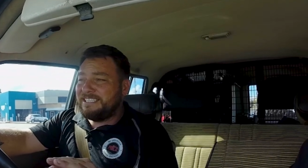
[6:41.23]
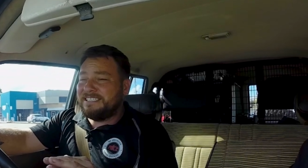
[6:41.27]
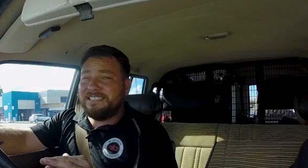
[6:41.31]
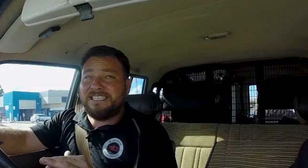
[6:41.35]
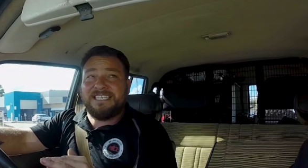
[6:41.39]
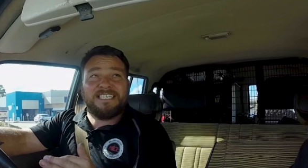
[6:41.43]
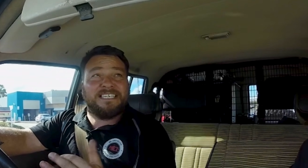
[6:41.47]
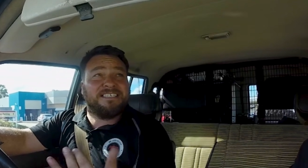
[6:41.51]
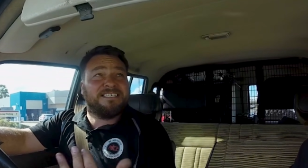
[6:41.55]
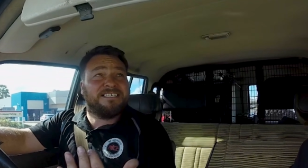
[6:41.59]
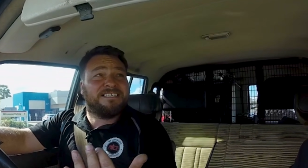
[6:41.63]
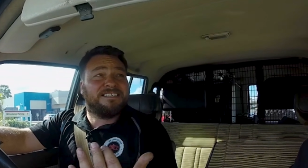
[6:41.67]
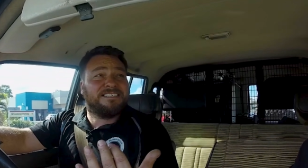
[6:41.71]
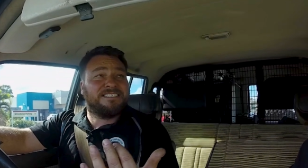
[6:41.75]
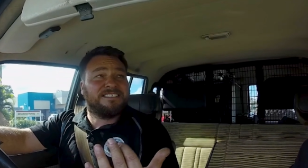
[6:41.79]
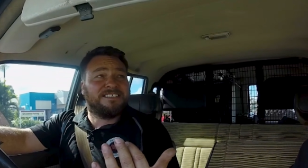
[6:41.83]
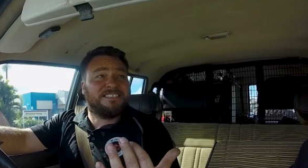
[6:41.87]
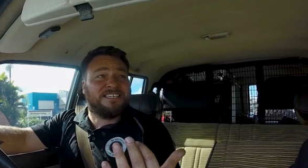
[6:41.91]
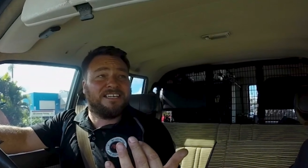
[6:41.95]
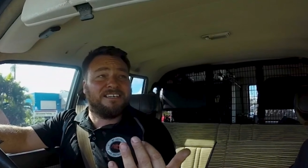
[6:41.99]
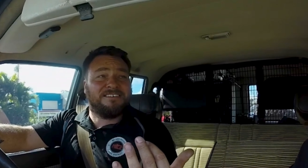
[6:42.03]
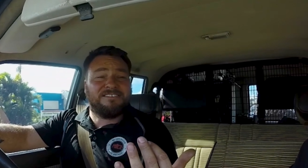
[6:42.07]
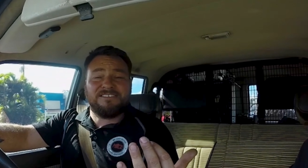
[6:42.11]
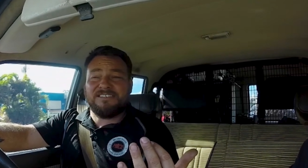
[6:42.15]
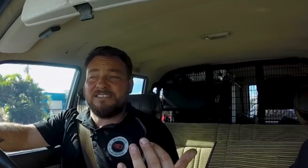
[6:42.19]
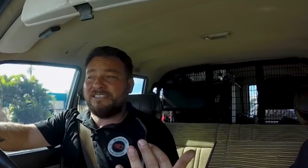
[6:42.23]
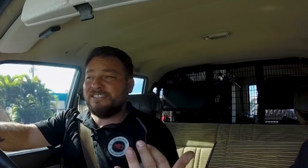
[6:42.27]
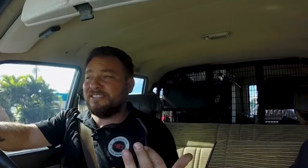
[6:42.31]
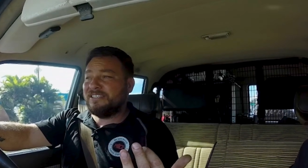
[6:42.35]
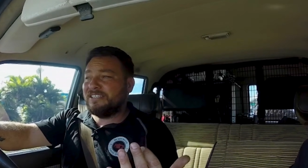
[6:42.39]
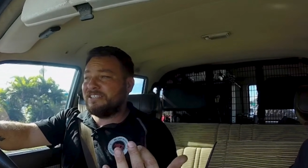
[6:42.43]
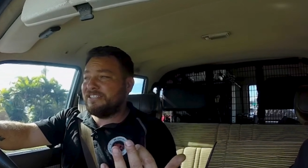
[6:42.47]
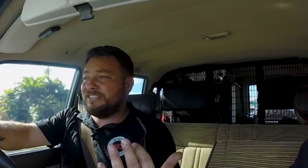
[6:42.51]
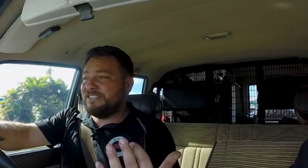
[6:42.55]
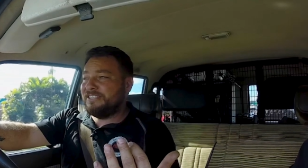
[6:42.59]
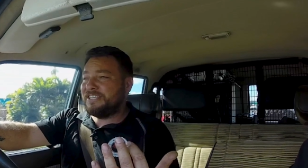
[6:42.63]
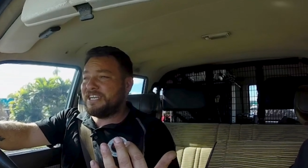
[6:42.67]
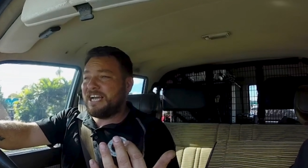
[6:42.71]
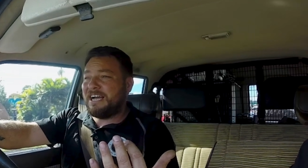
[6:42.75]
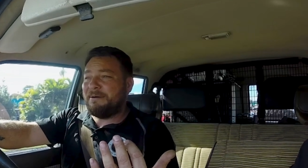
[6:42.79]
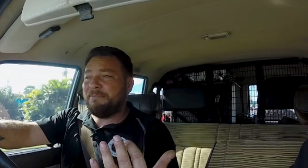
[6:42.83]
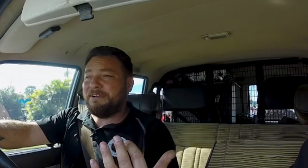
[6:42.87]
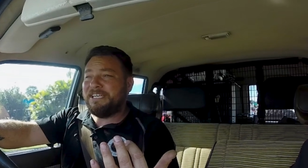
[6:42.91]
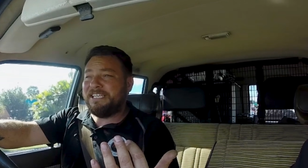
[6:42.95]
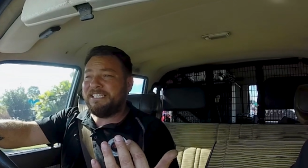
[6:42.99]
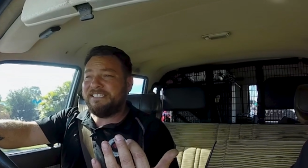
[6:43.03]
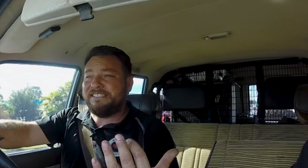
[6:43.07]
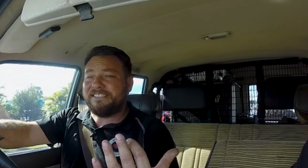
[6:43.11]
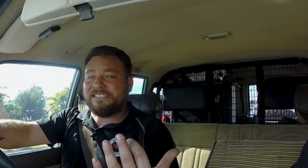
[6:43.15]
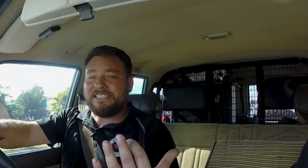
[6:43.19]
And then, you know, you're
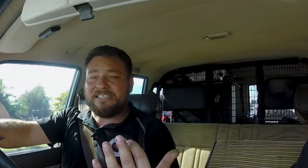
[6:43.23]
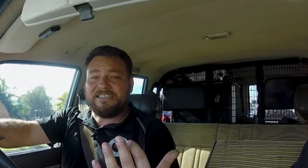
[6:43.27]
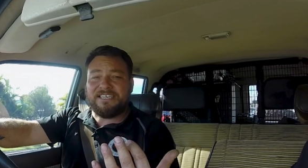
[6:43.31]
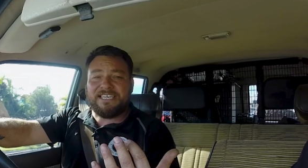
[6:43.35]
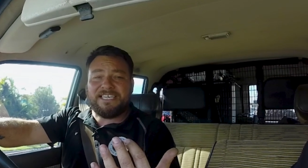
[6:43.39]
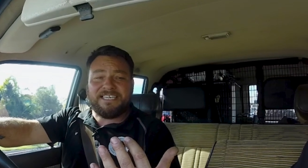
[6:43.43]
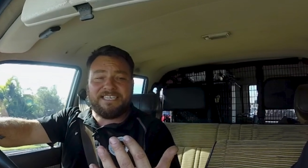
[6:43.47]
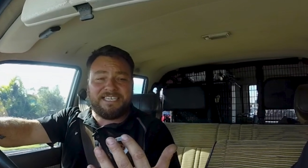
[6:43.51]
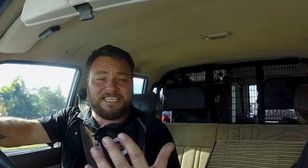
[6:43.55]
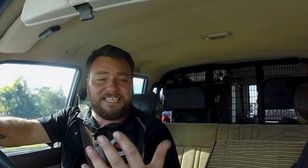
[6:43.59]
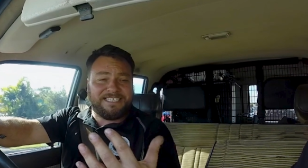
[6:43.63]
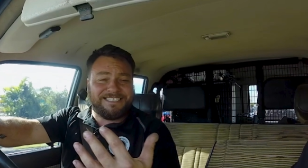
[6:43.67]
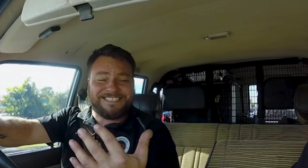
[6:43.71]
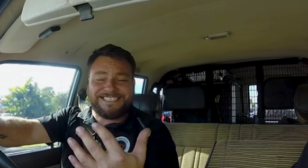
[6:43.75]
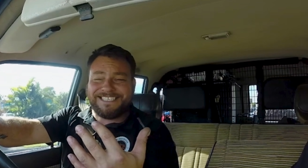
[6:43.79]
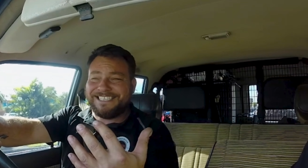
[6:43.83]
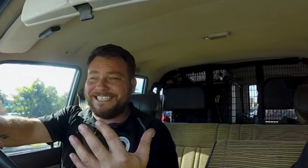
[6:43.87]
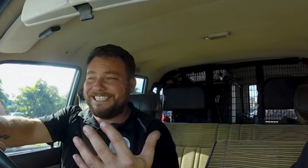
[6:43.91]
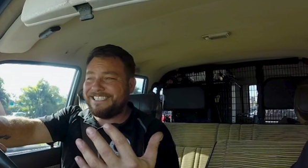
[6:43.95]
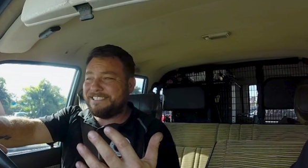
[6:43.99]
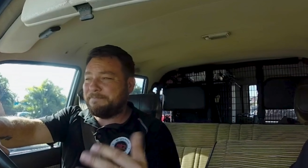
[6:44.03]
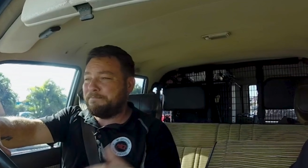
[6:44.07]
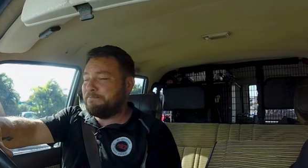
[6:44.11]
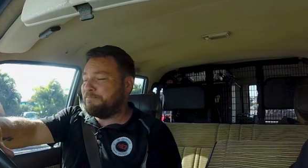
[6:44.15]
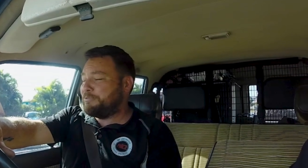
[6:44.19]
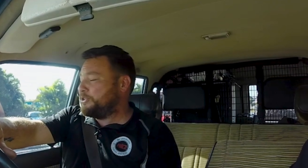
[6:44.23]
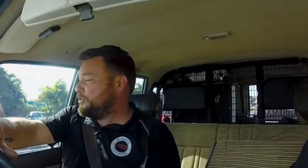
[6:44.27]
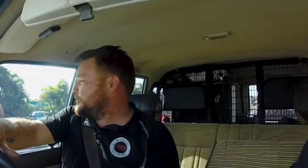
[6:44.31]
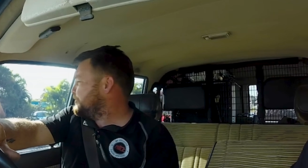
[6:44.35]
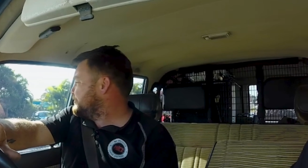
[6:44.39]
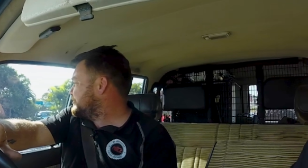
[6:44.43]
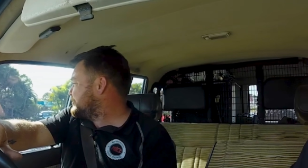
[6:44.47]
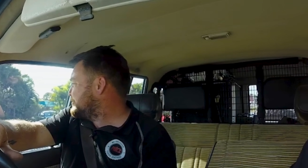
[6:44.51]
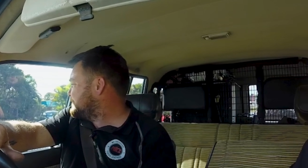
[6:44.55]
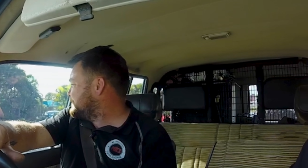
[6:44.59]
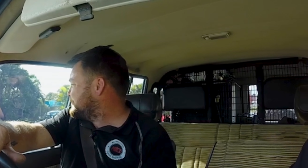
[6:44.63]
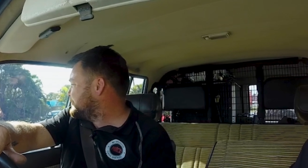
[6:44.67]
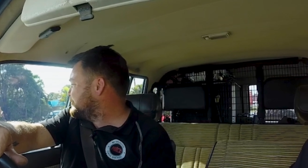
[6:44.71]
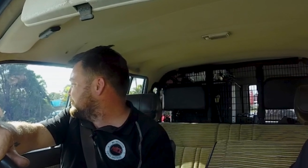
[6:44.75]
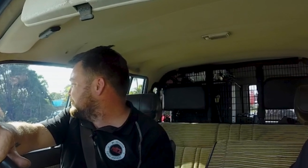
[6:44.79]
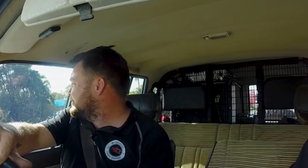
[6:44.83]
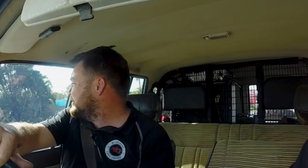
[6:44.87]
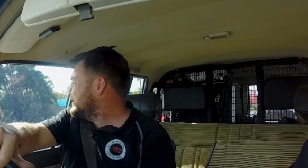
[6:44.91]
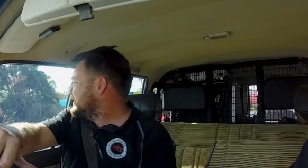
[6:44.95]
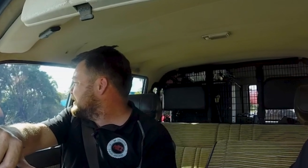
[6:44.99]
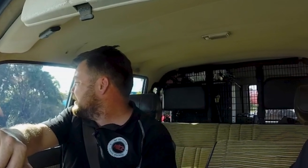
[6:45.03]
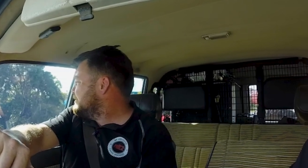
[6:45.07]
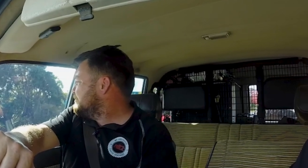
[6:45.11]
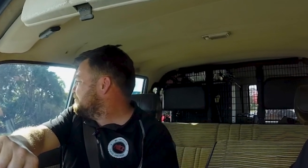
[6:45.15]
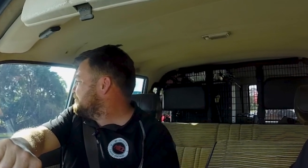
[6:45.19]
coming inside into this beautiful,
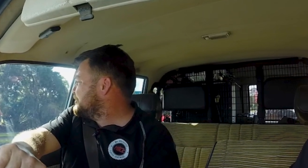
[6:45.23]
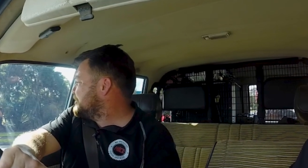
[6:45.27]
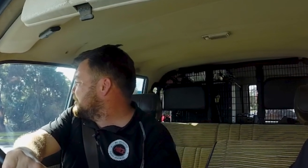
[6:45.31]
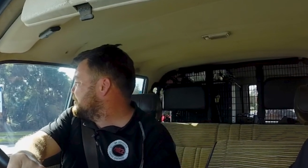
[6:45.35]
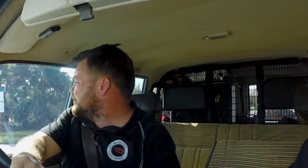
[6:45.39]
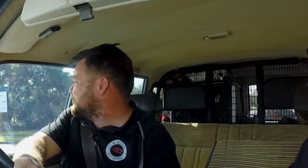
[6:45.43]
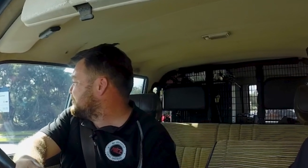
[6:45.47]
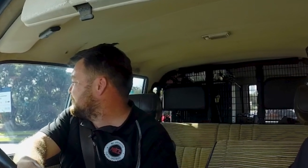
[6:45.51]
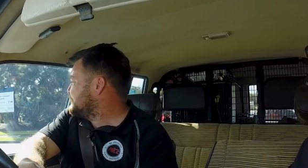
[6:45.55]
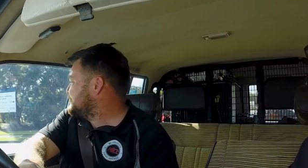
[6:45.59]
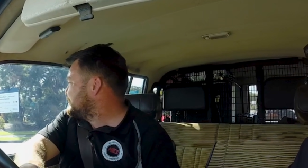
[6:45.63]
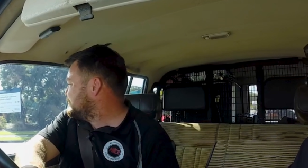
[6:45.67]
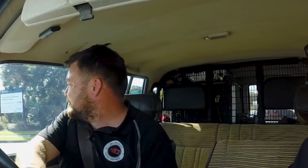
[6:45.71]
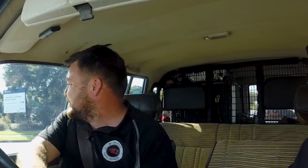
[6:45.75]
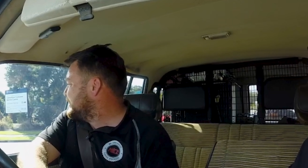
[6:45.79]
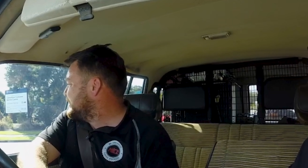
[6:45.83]
beautiful